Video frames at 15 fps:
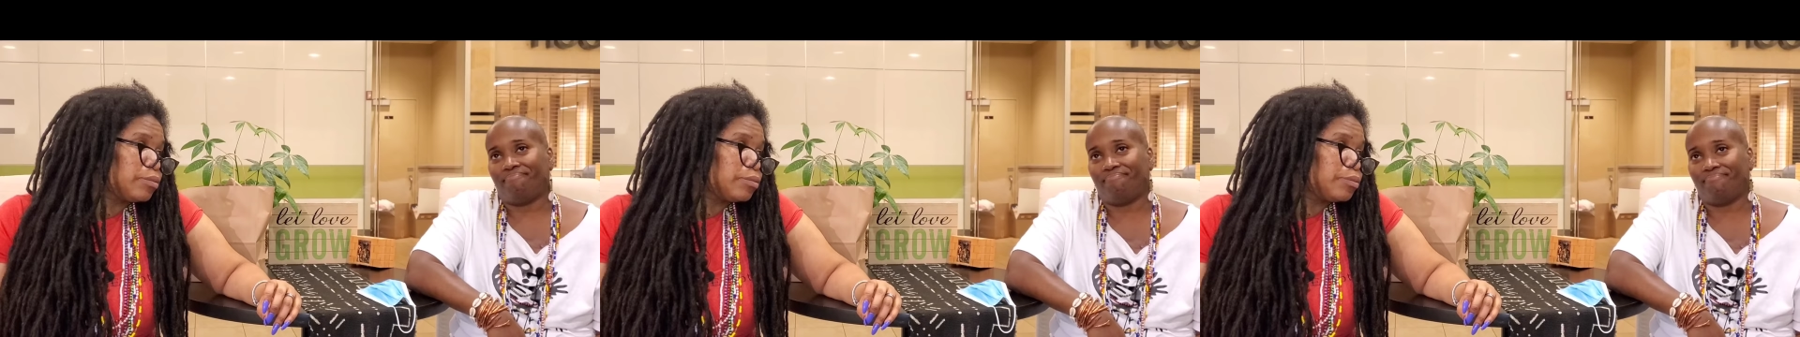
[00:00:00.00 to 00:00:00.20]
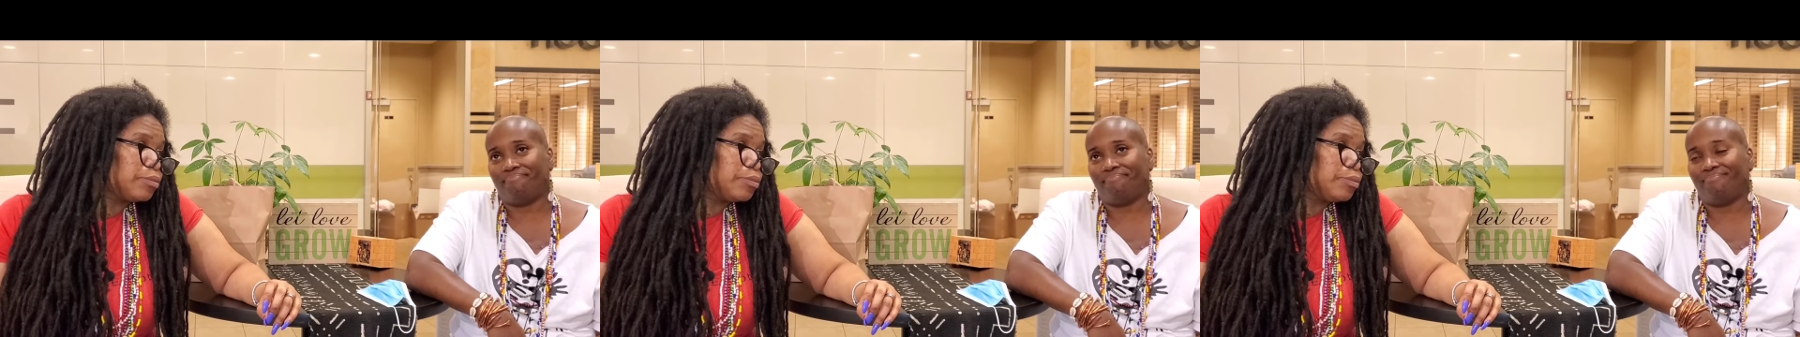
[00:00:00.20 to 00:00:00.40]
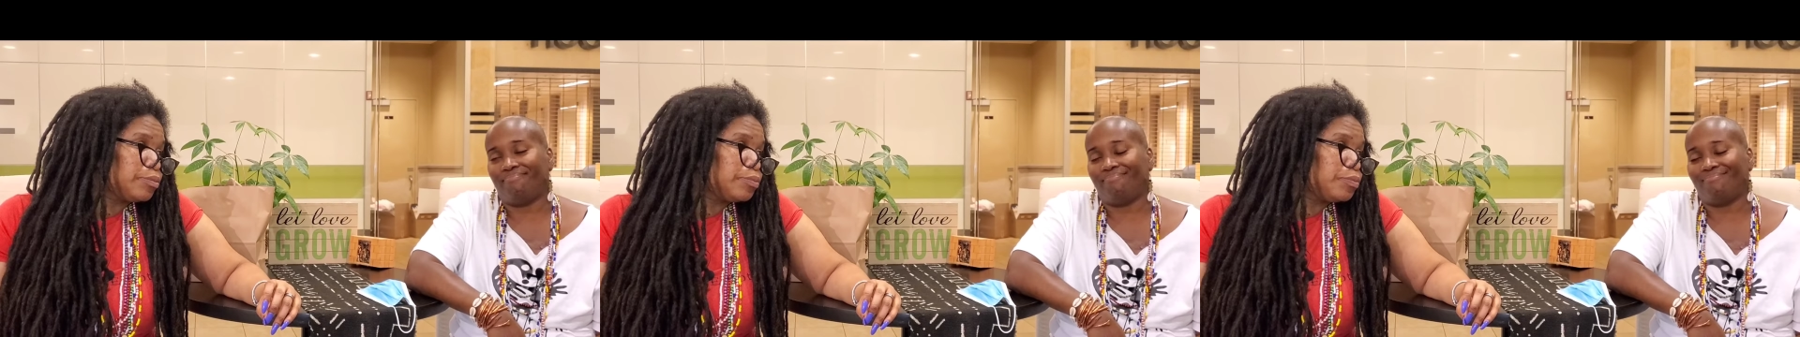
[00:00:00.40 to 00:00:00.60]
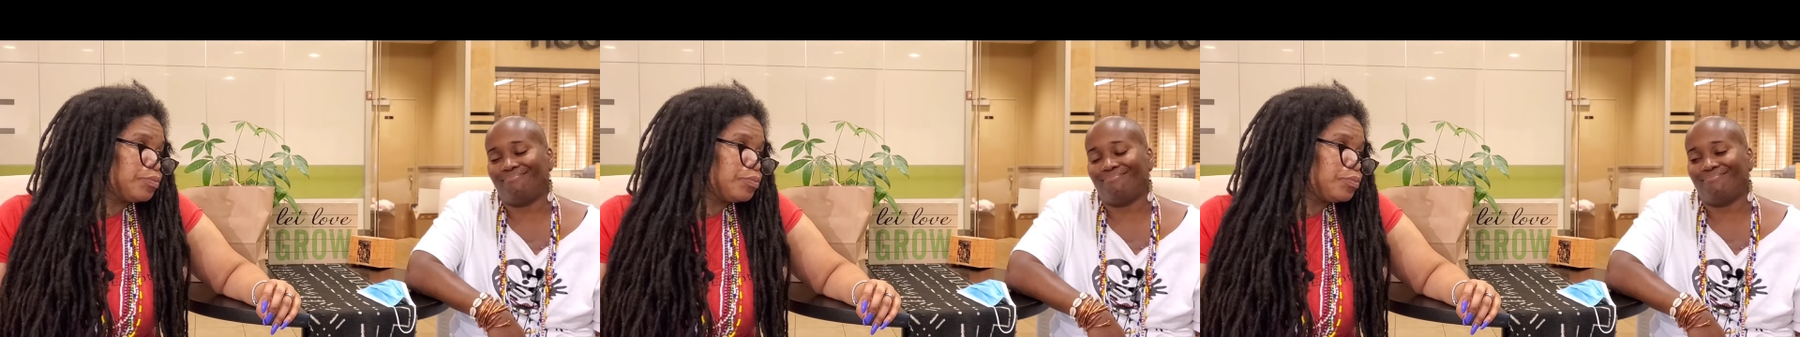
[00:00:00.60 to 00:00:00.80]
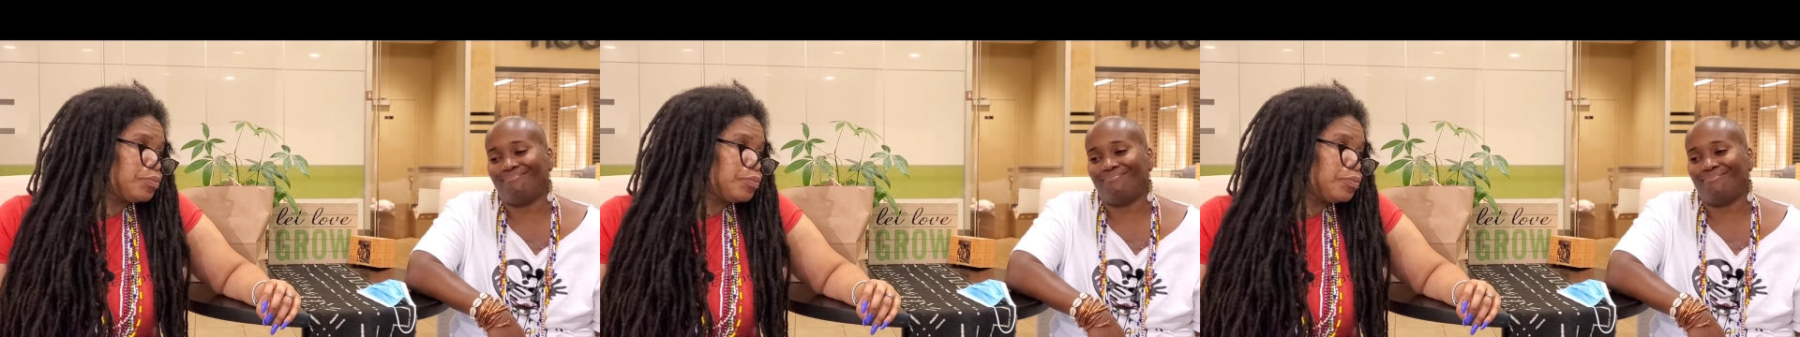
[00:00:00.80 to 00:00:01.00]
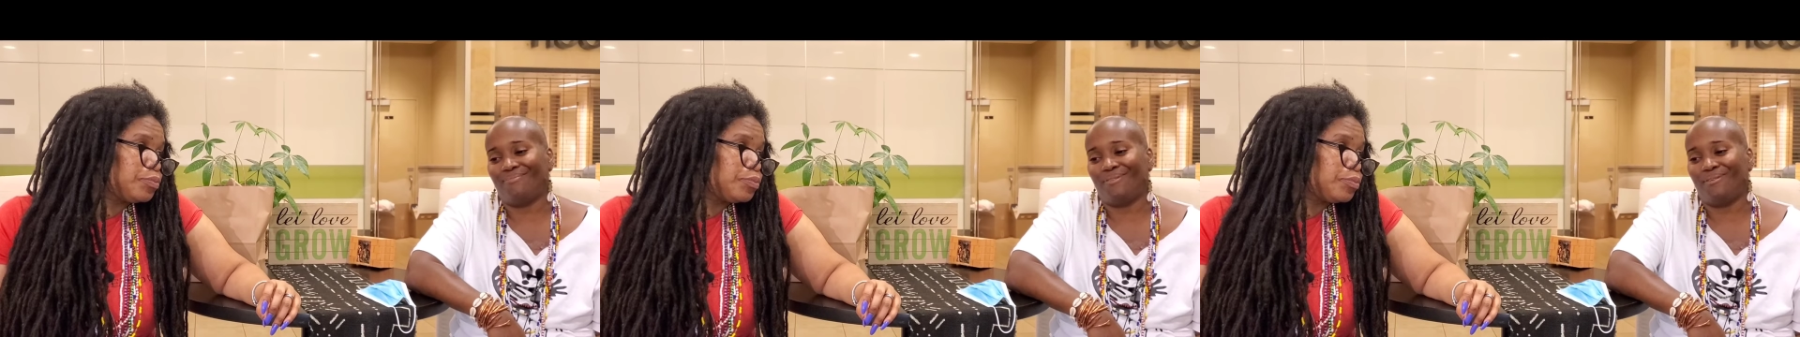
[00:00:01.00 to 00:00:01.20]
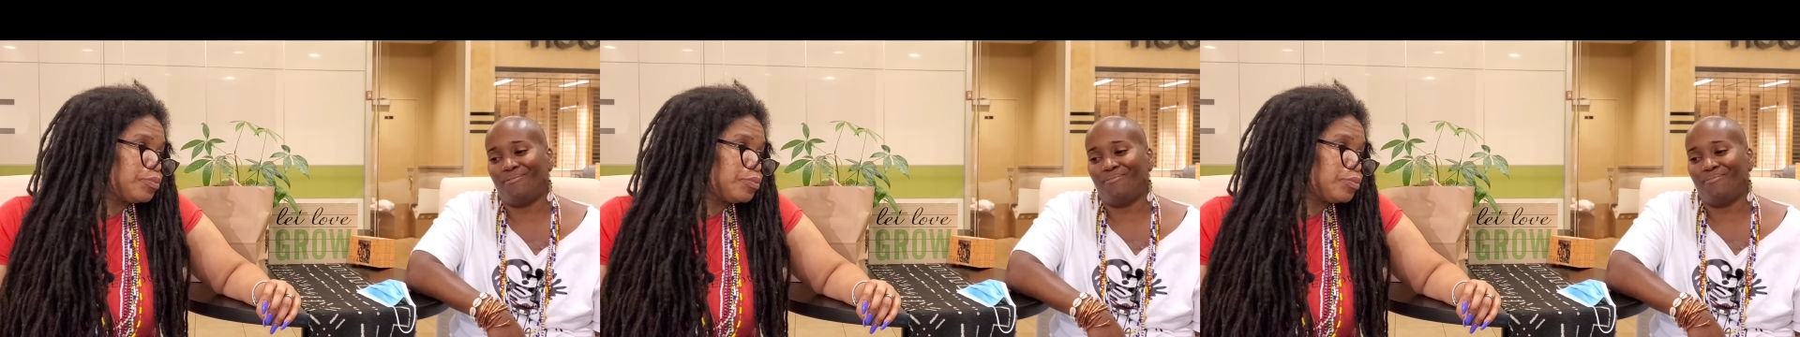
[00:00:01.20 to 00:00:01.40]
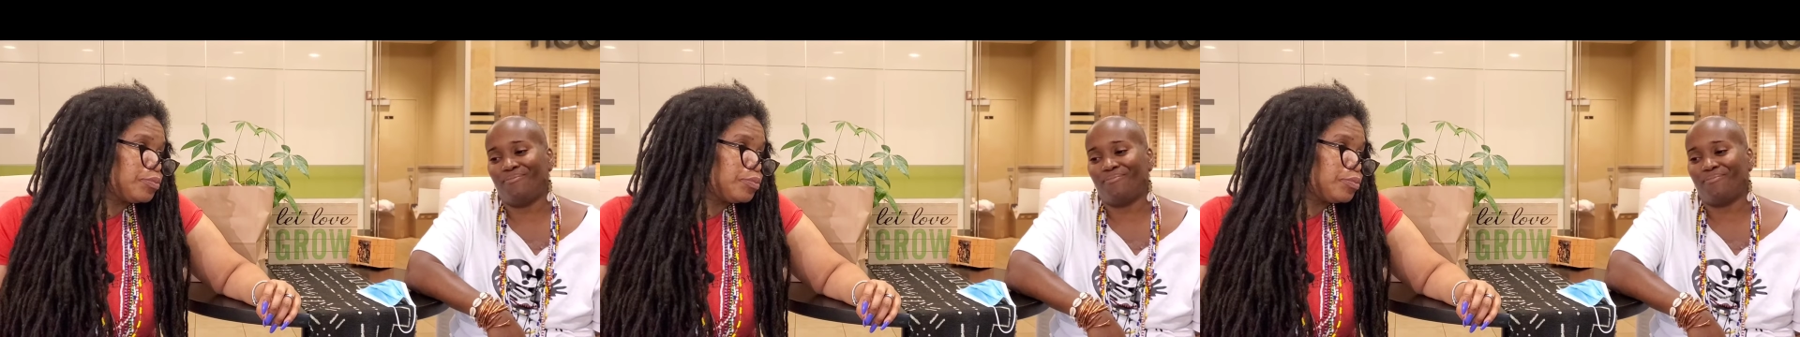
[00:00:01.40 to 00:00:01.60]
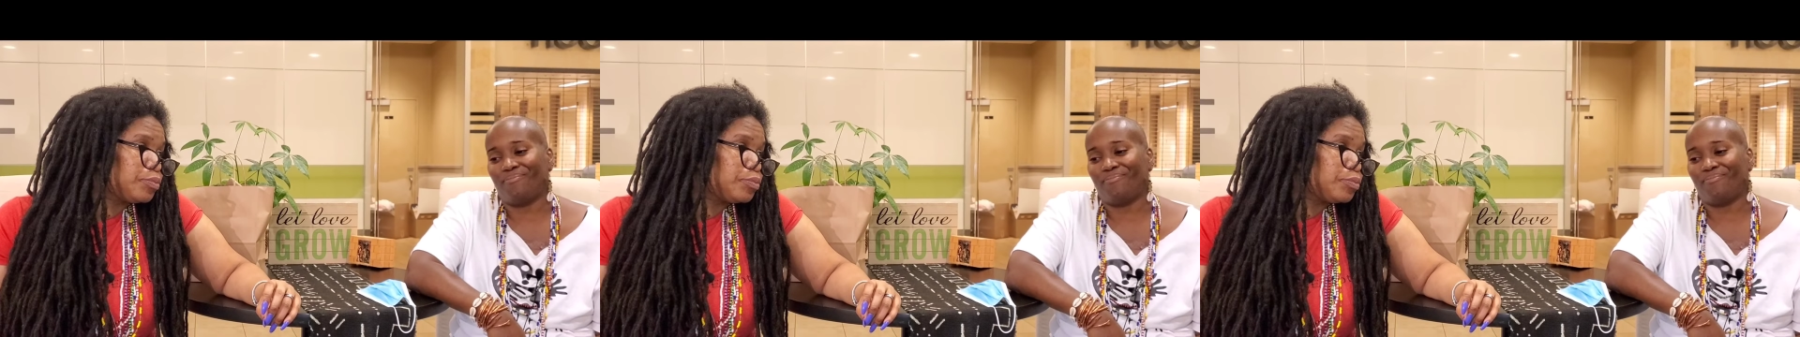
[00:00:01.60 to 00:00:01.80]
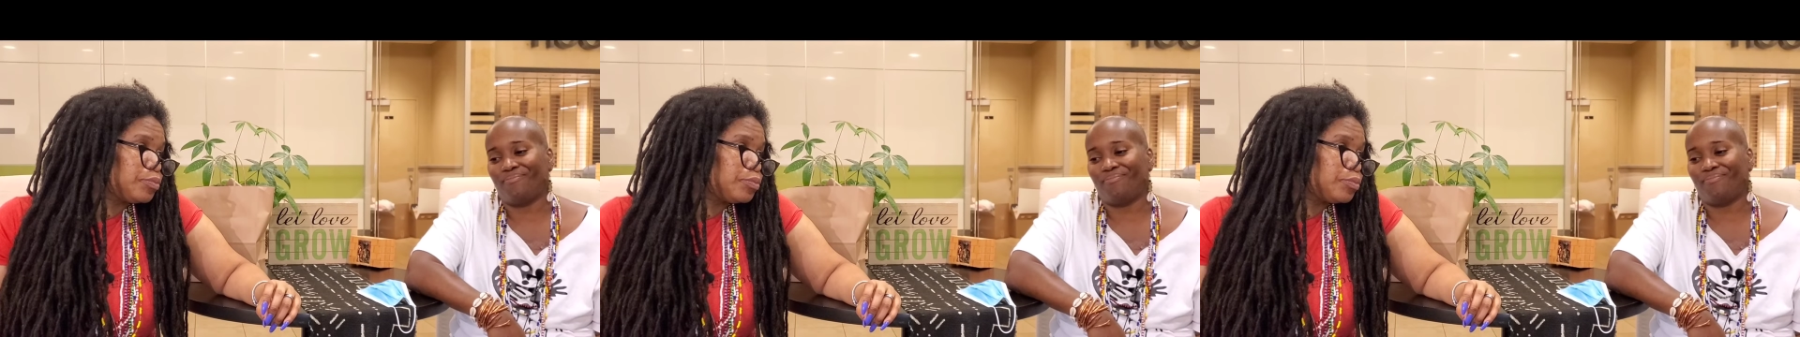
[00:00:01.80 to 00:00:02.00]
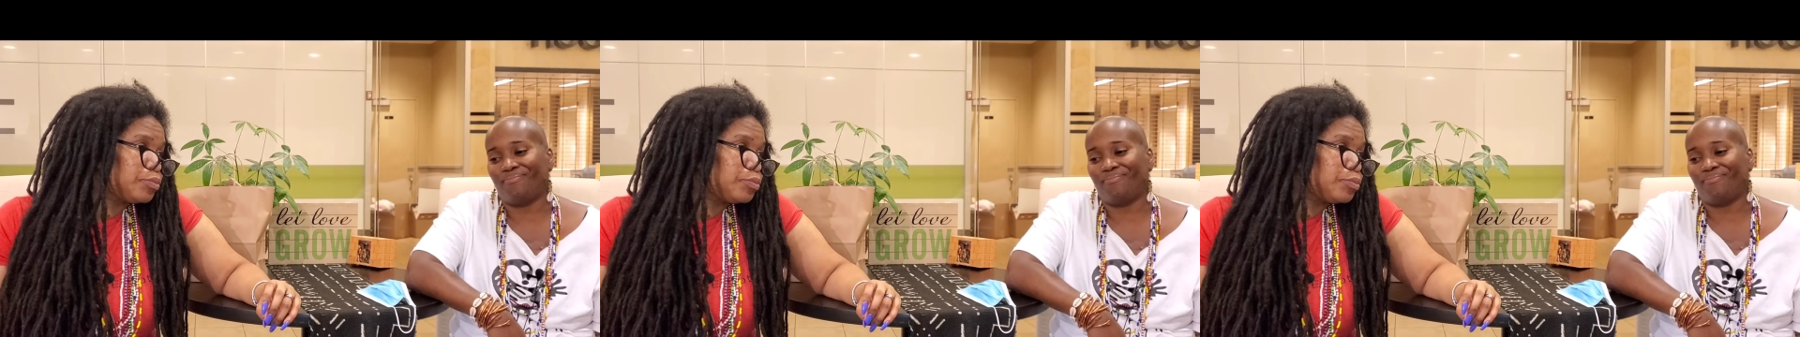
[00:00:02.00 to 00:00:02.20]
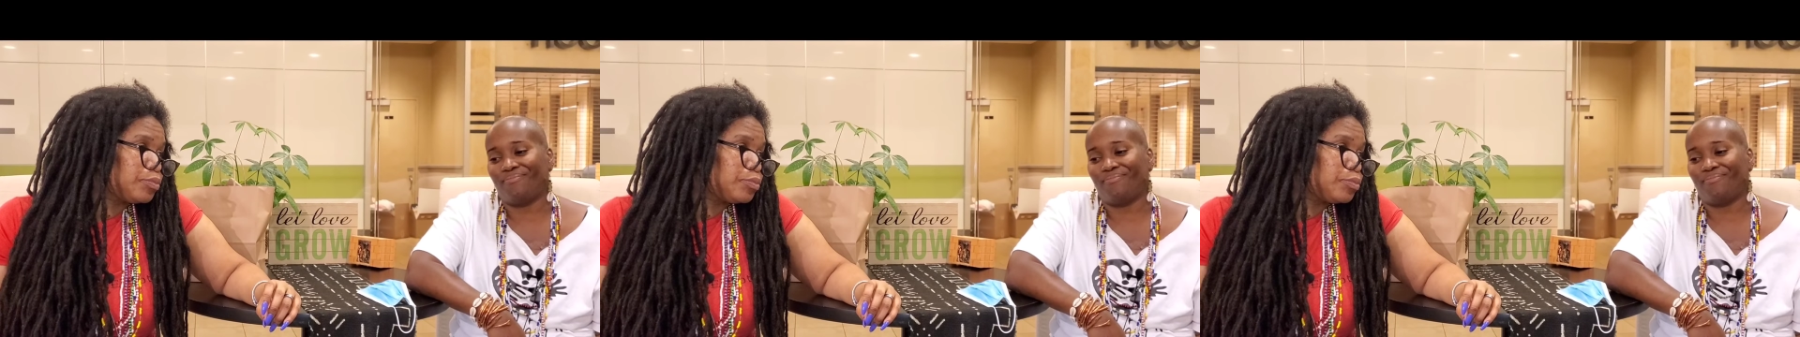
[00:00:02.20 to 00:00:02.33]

Nobody speaks.